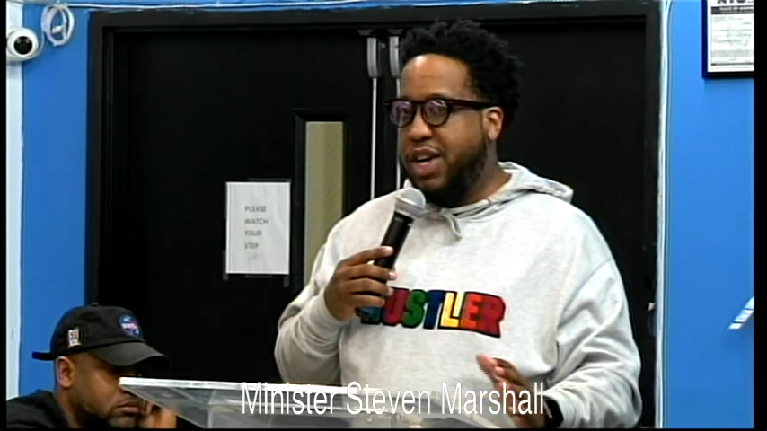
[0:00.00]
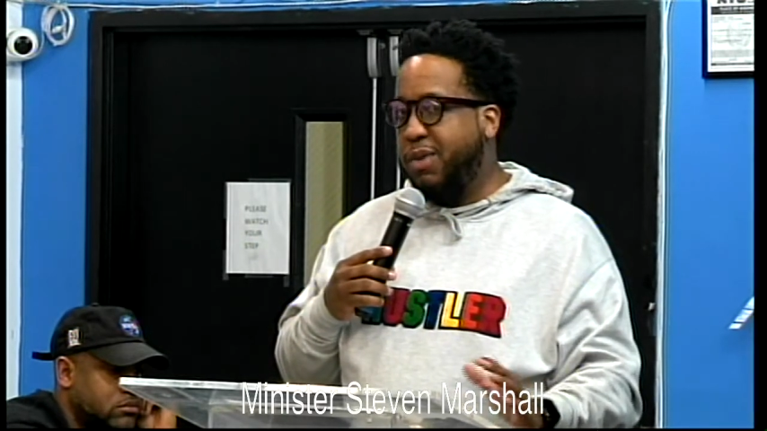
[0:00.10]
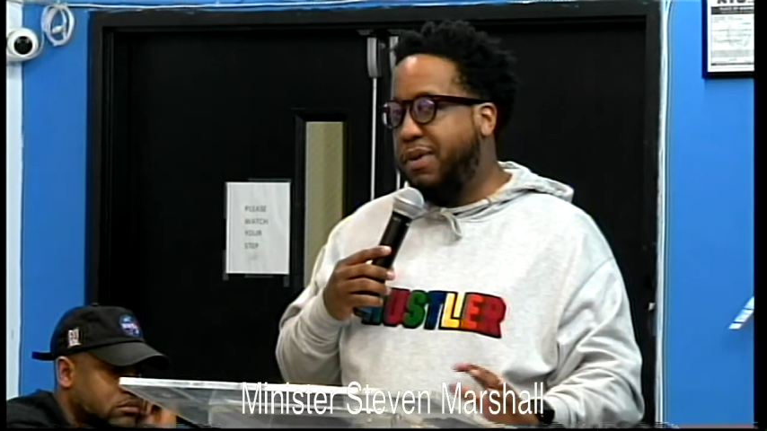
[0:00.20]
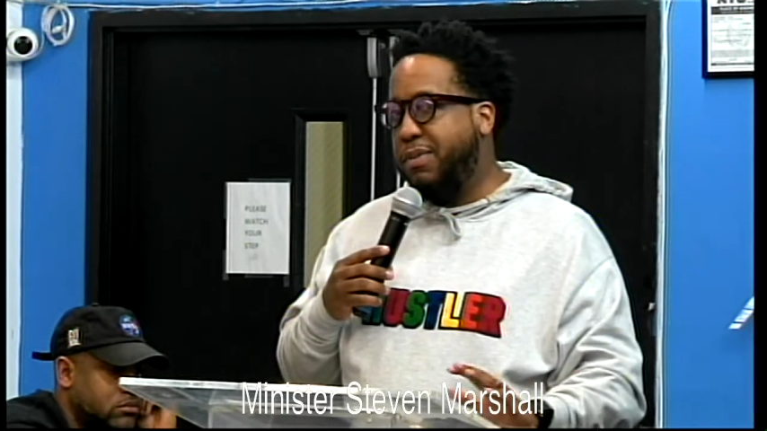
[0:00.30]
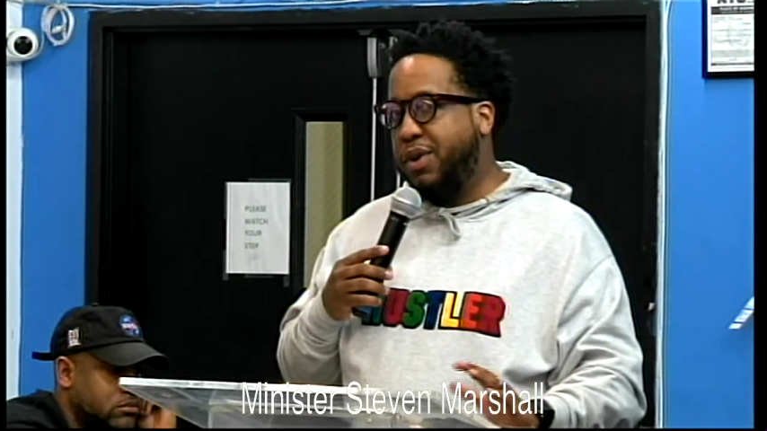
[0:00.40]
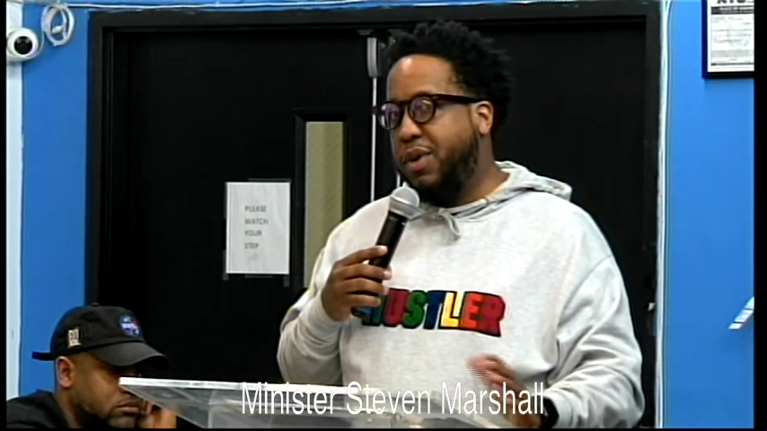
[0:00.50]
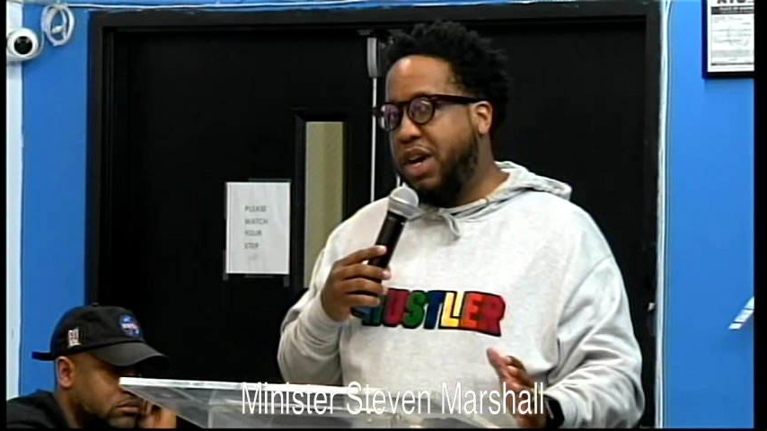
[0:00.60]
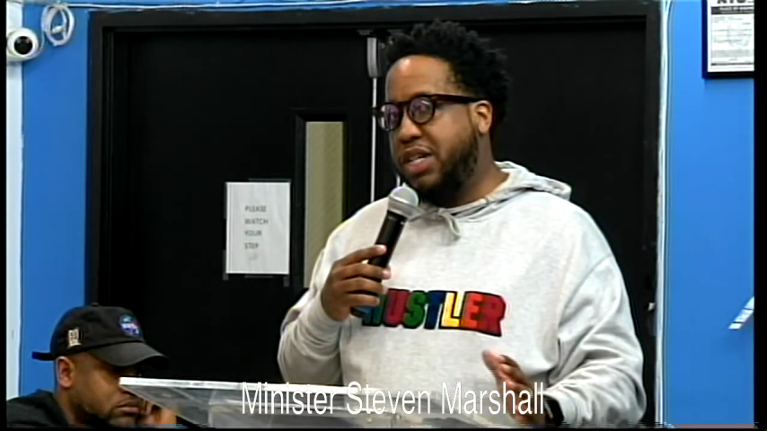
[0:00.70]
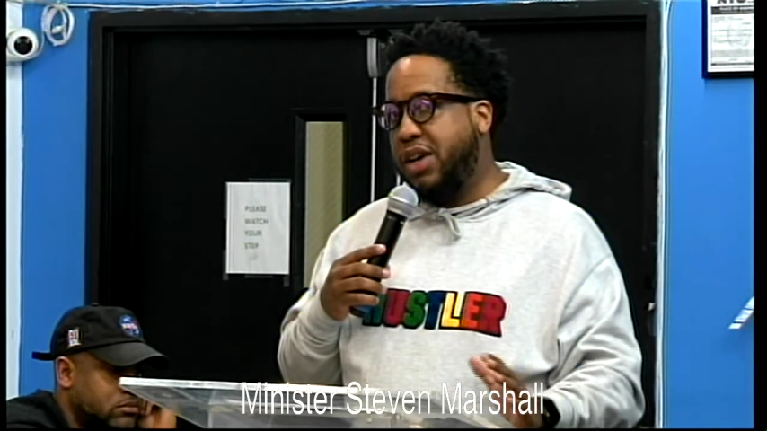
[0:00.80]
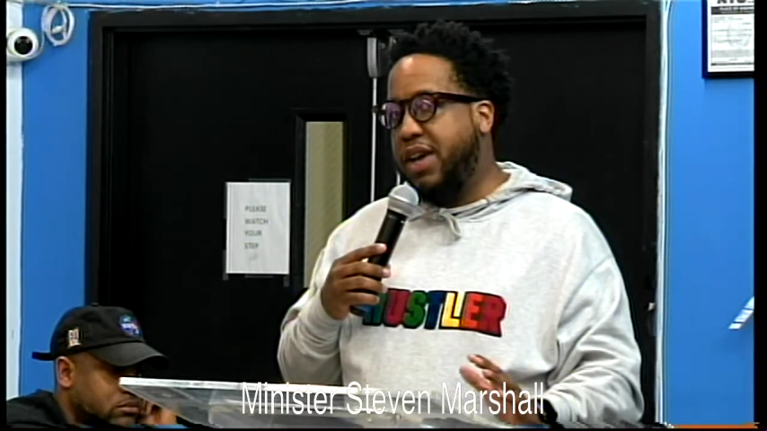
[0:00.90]
tell people to
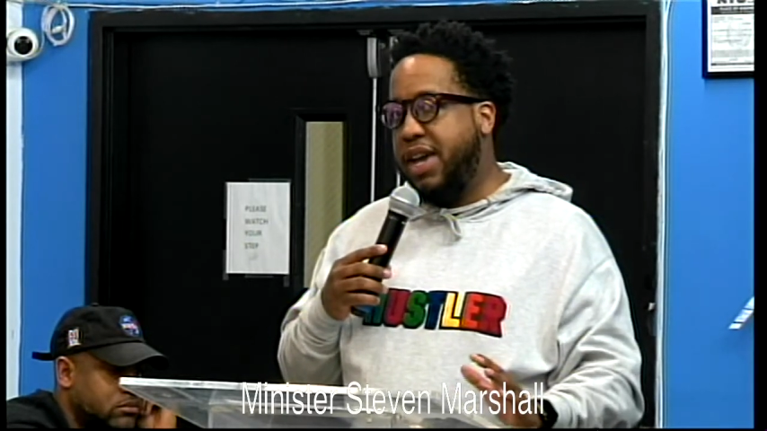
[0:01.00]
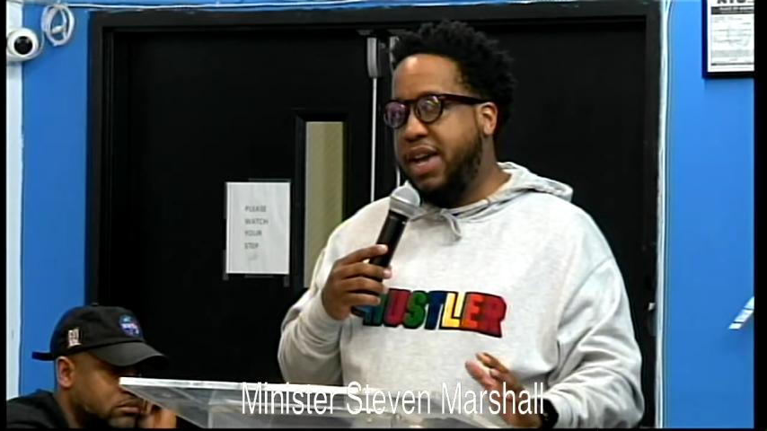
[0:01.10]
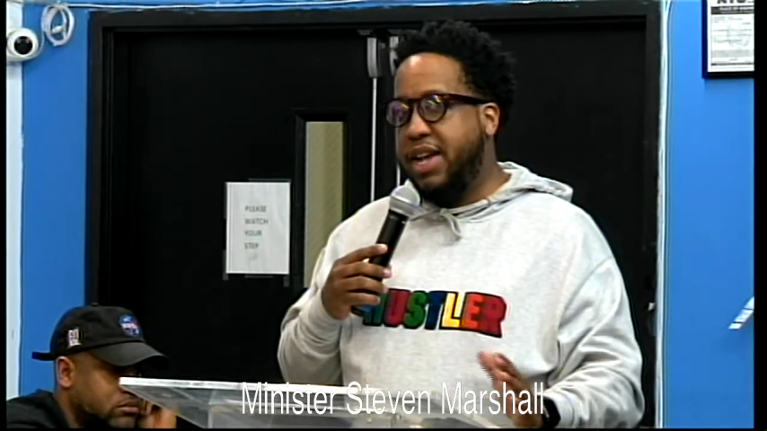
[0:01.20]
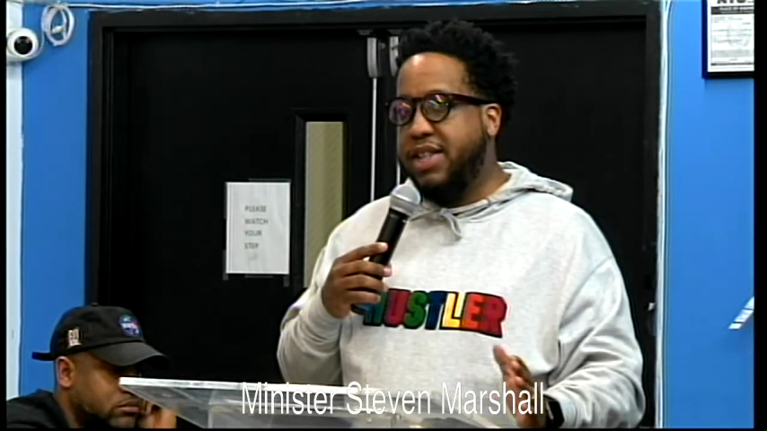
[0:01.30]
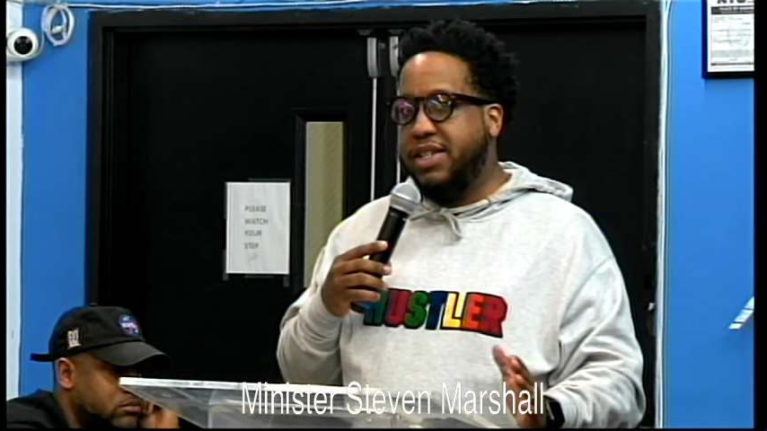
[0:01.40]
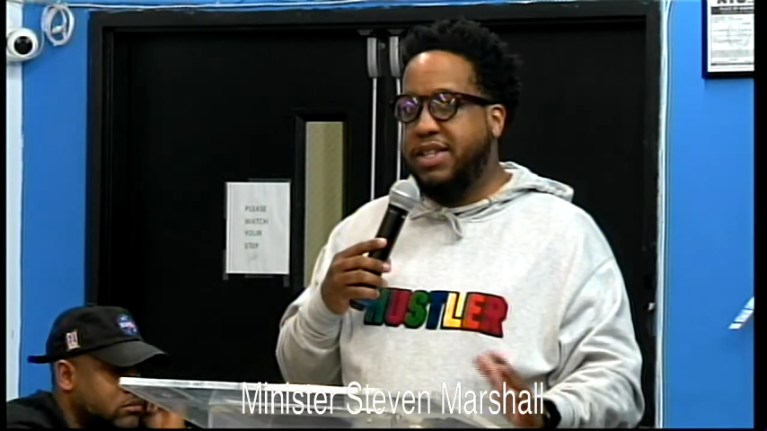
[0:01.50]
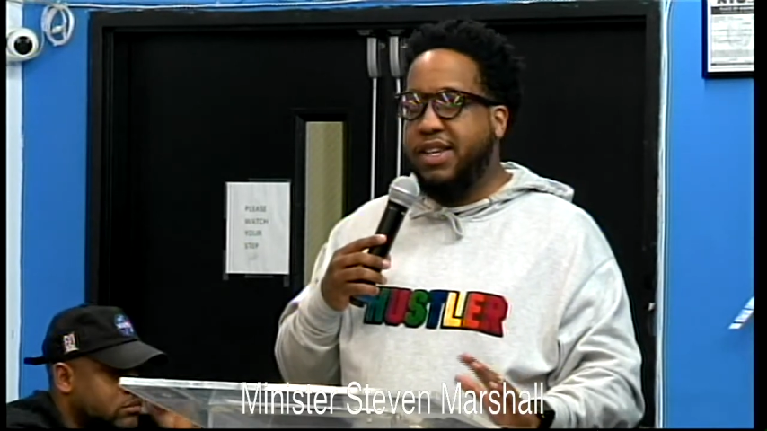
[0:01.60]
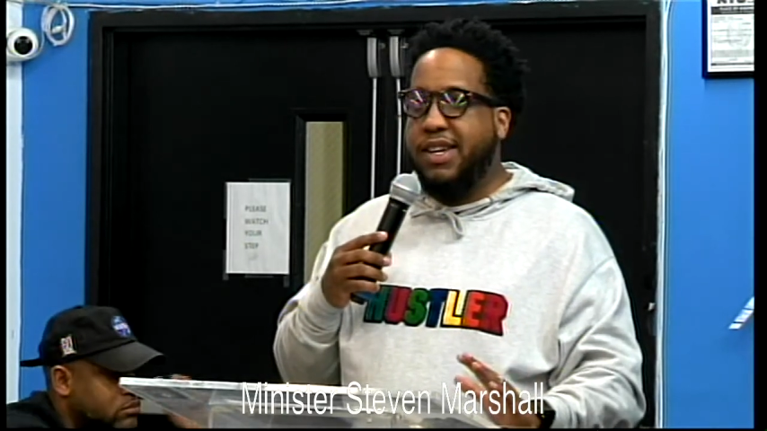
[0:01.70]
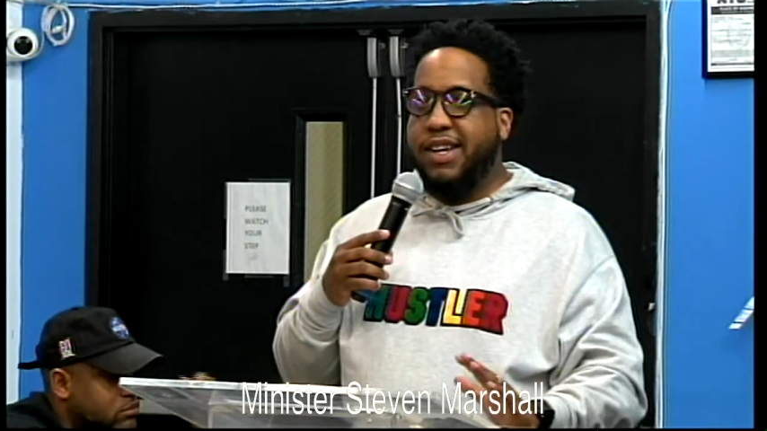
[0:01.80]
wash our hands,